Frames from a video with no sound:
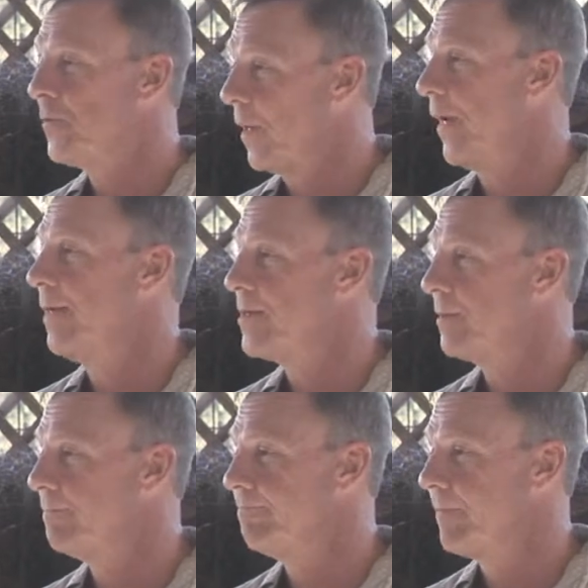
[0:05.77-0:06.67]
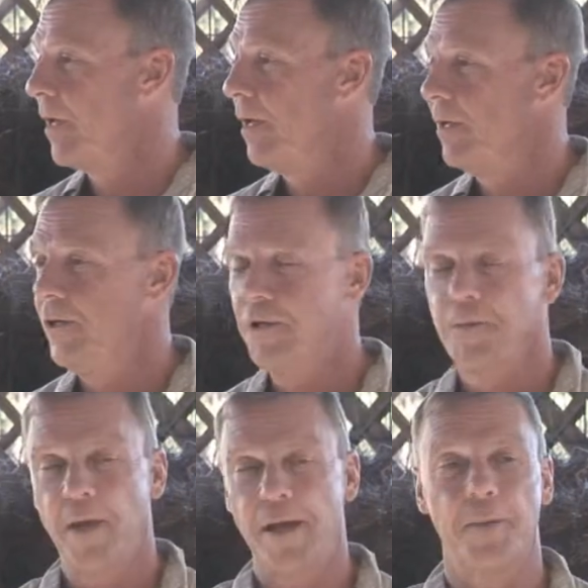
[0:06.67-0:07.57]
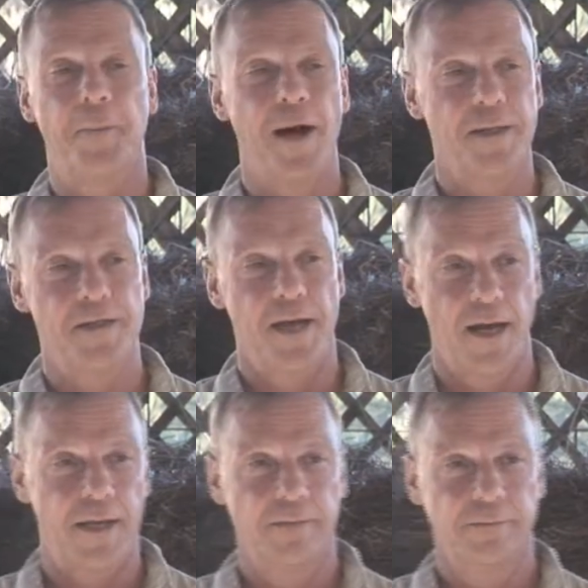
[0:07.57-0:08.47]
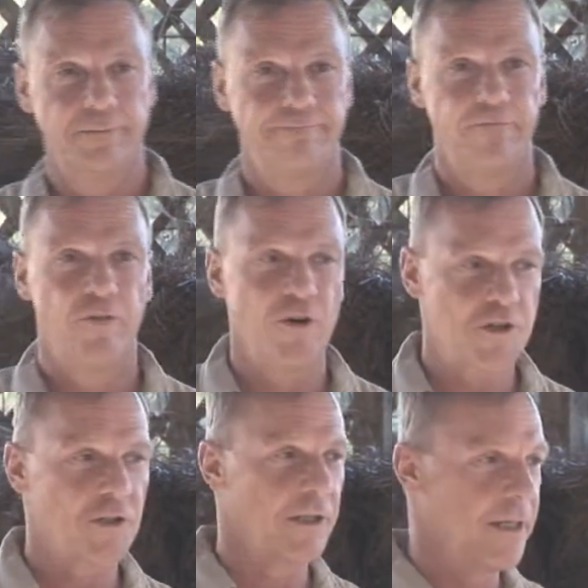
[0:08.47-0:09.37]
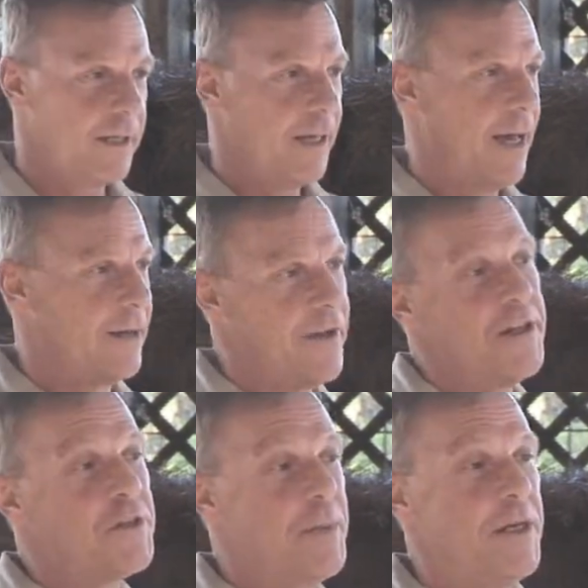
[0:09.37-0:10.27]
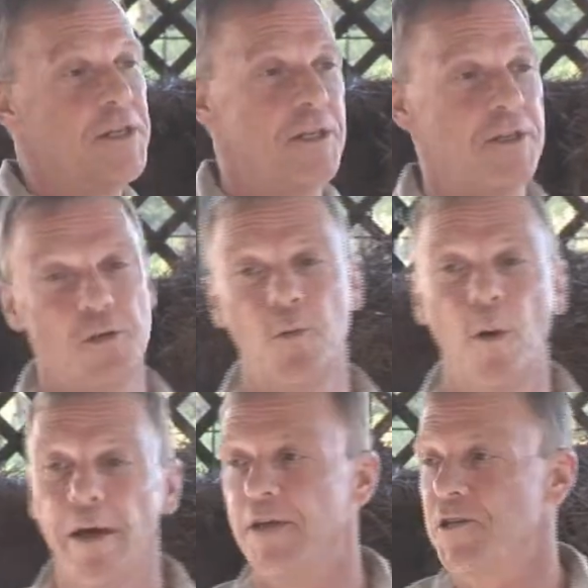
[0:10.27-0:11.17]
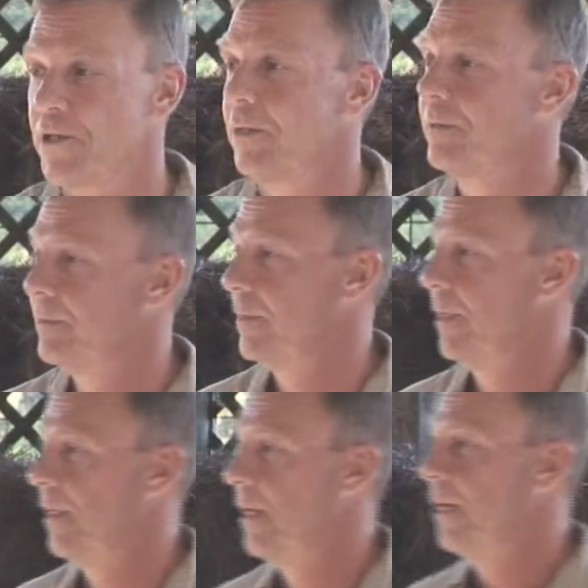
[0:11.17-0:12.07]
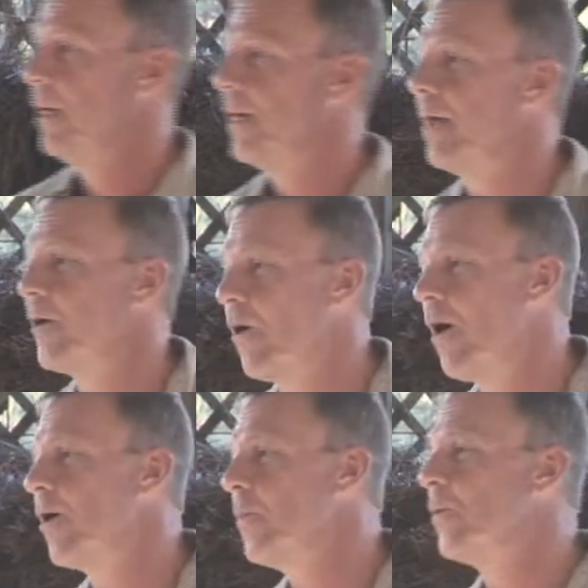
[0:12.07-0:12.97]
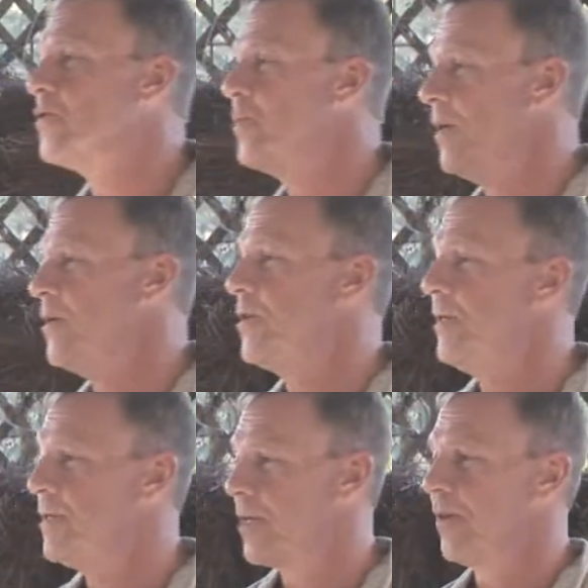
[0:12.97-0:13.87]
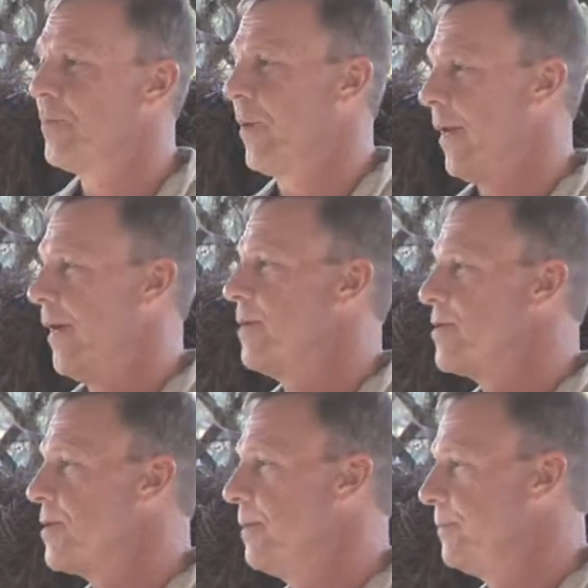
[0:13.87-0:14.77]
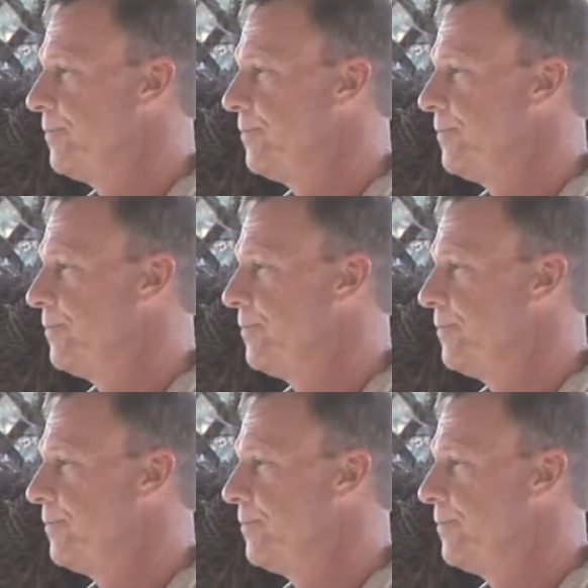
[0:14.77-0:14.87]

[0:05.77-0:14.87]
of plants. You can make a bonsai virtually out of any species you wish. Now, there are more species of plants